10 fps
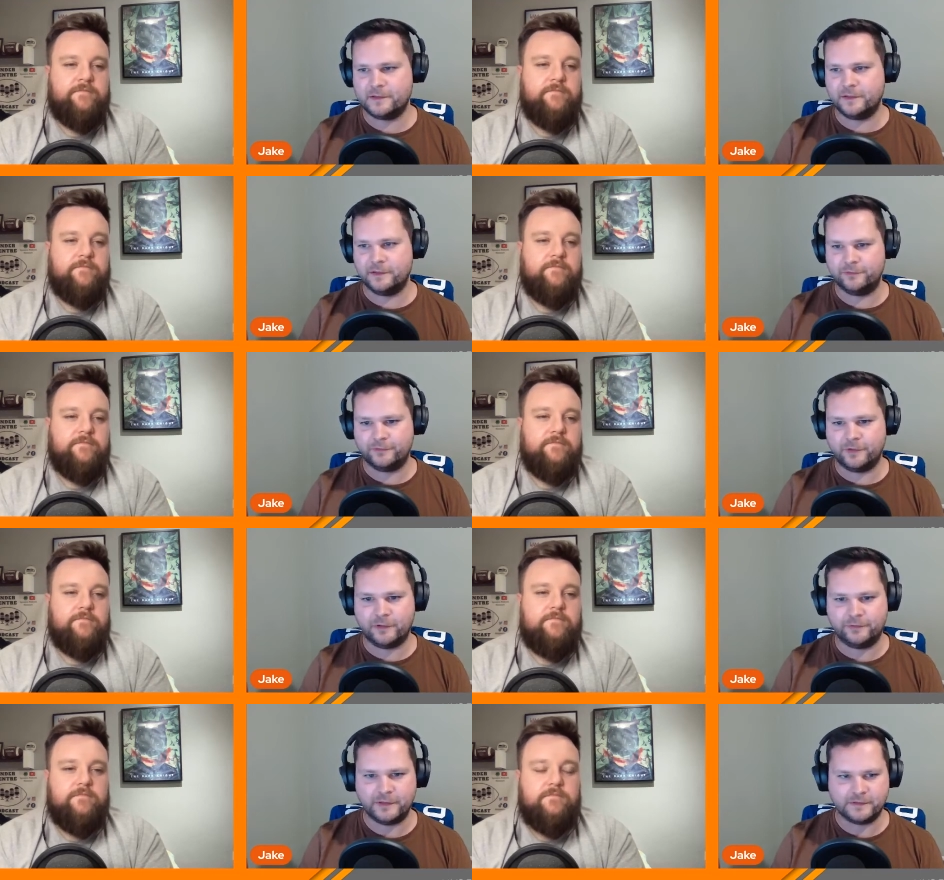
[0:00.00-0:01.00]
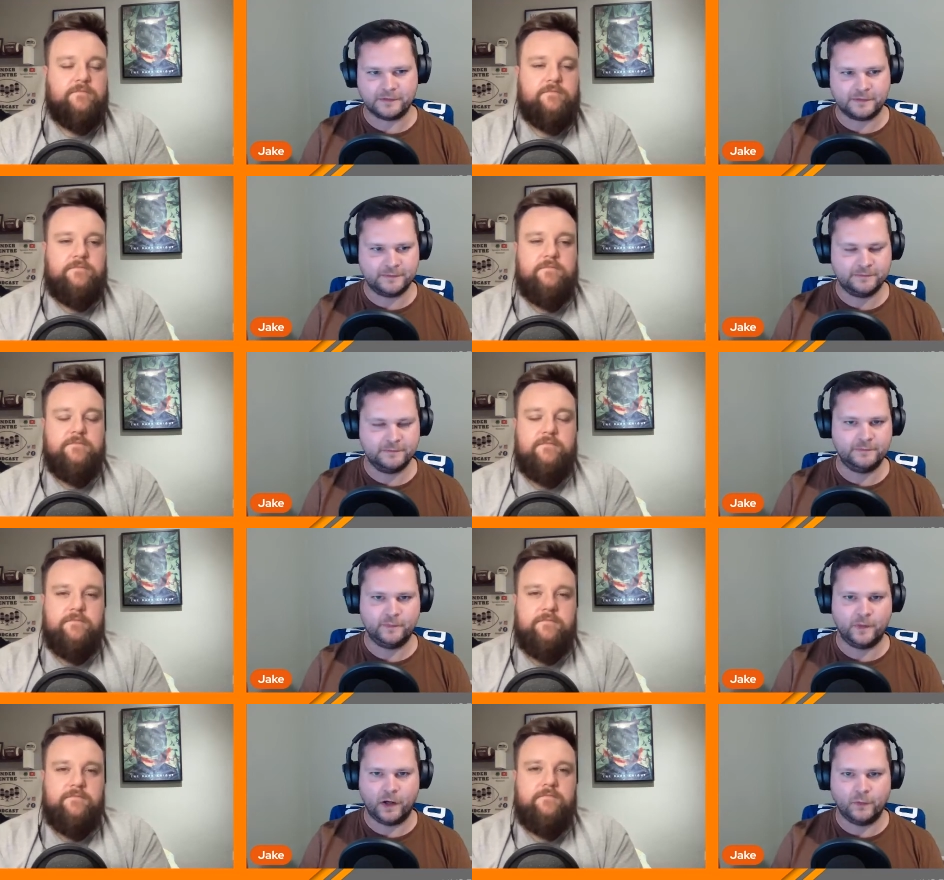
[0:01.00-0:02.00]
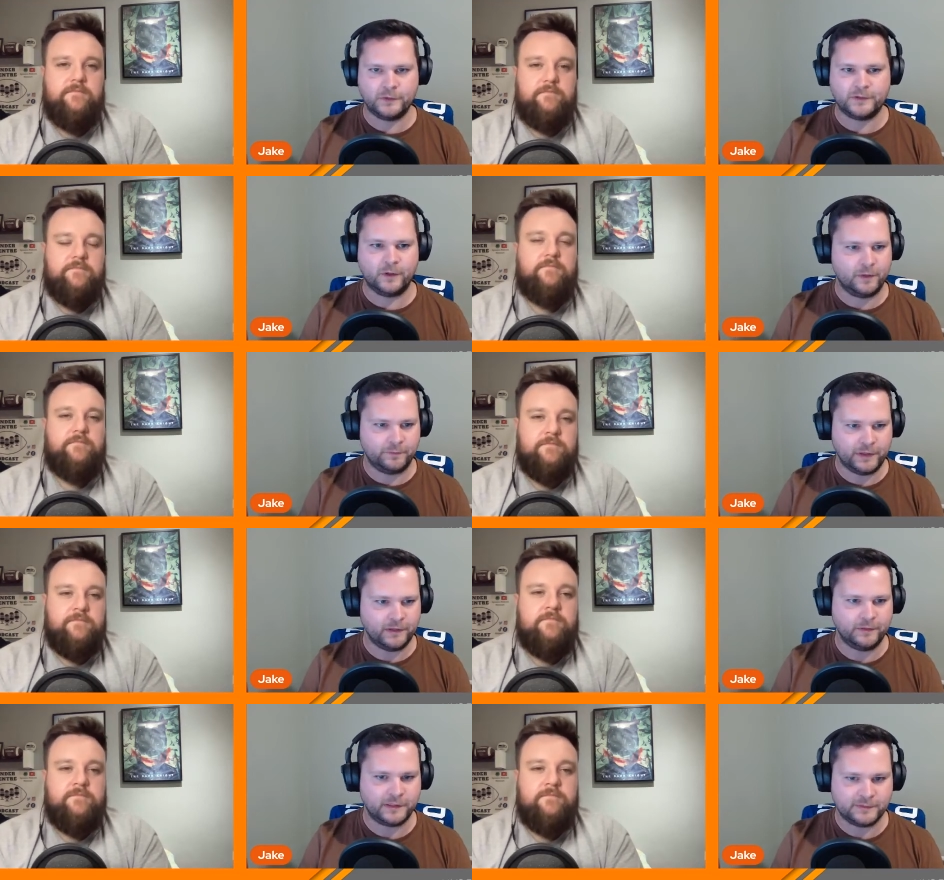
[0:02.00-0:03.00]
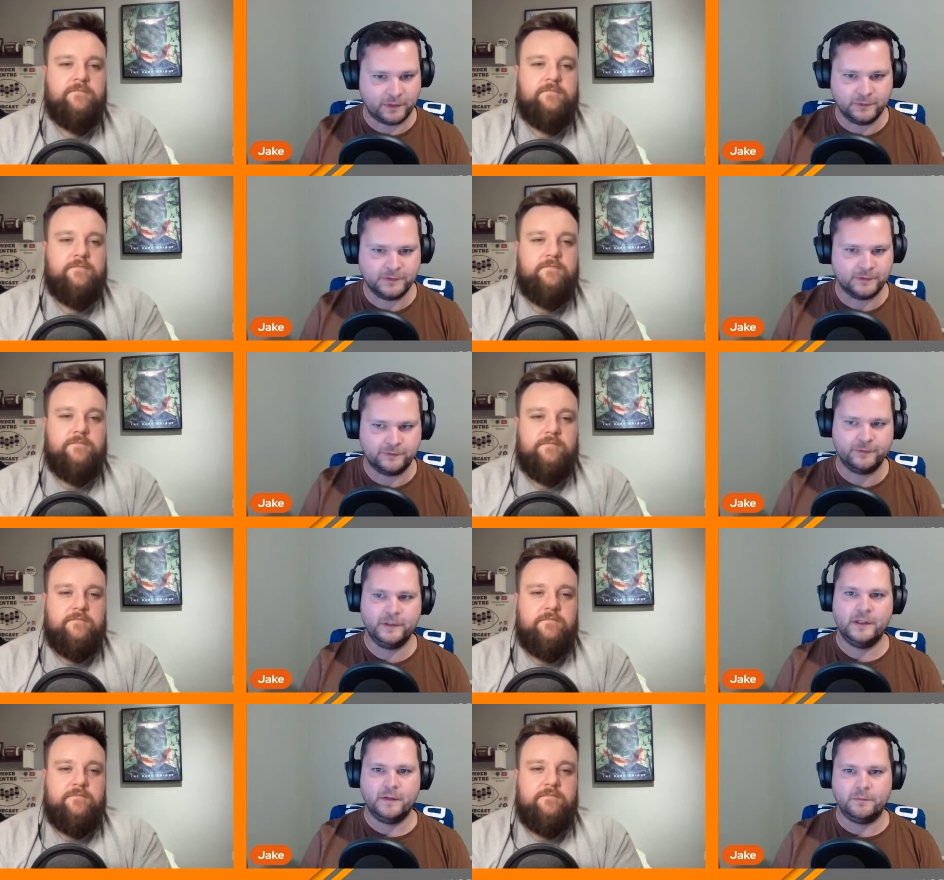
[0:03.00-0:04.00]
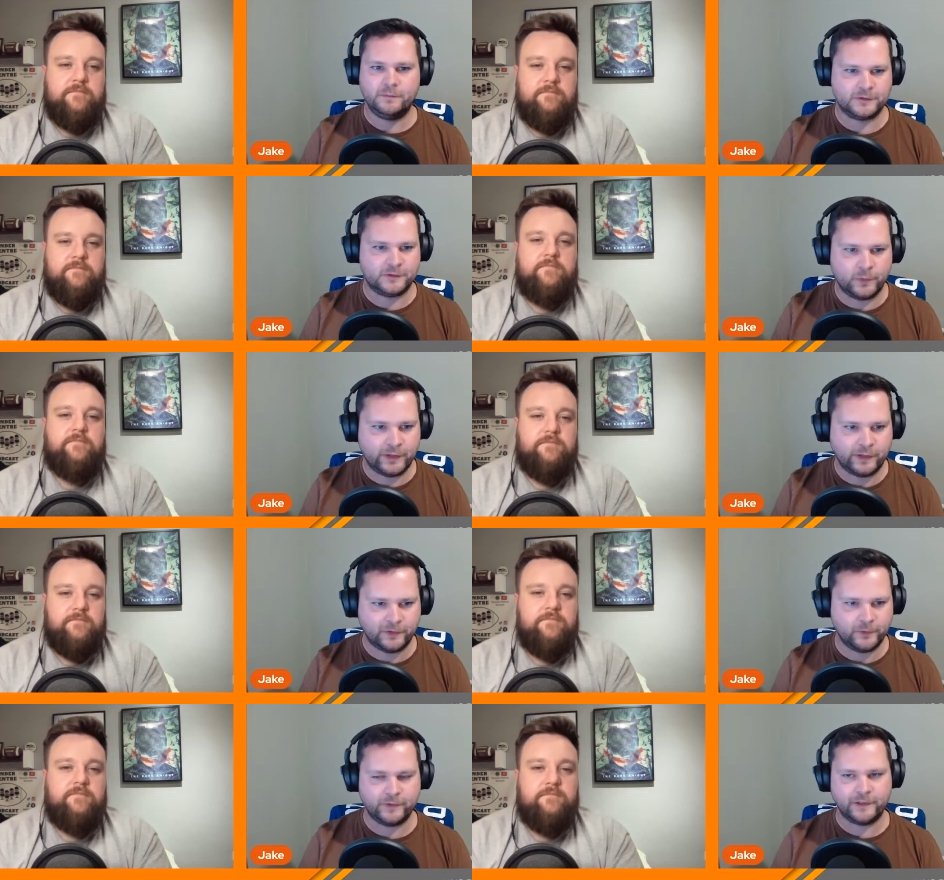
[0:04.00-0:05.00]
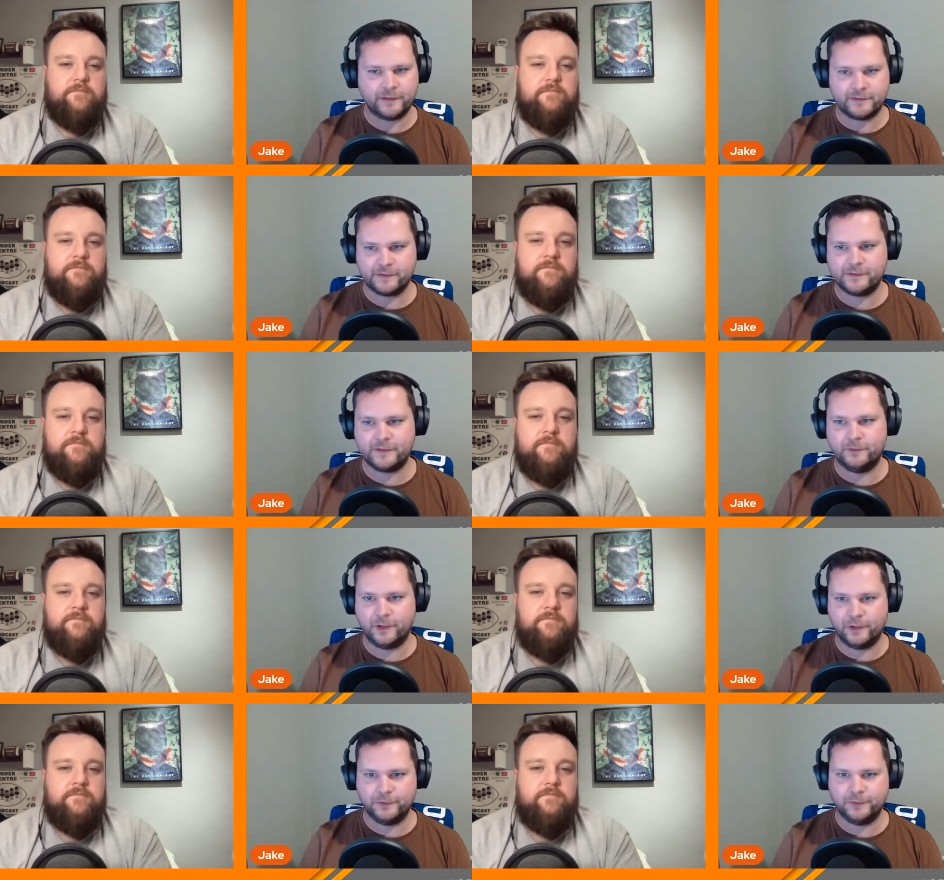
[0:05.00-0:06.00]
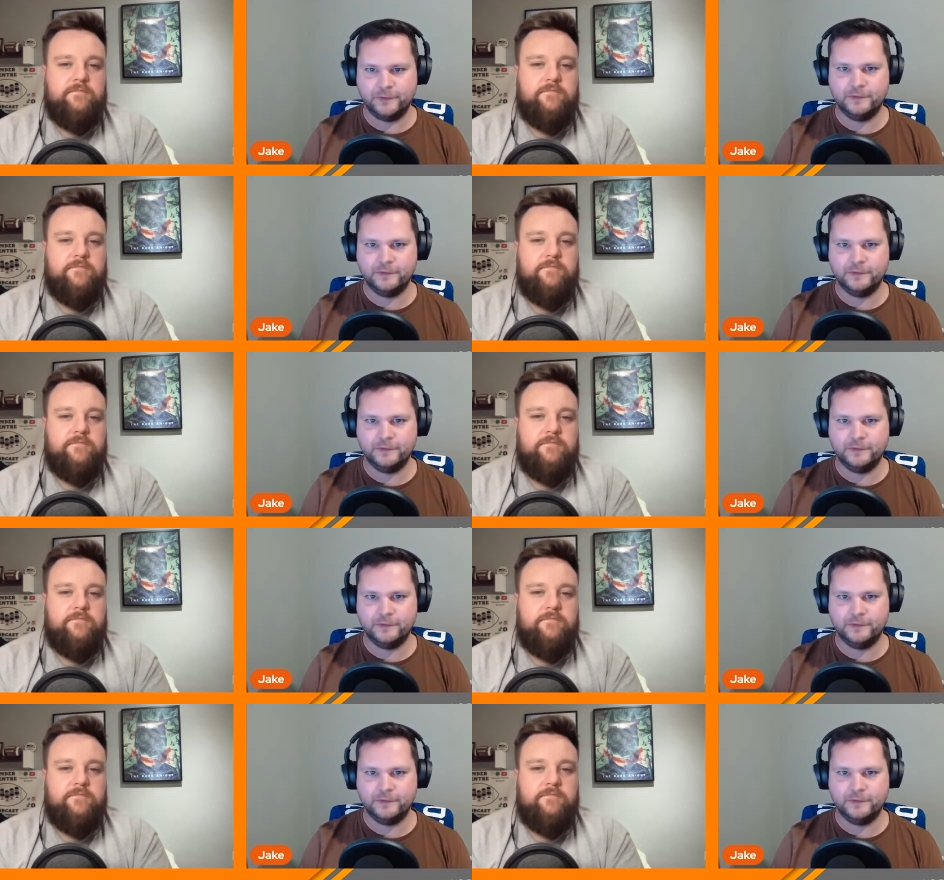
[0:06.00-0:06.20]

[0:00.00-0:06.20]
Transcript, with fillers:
Speaker 1: kind of offense is always going to be explosive, just the way they do things. I just don't know.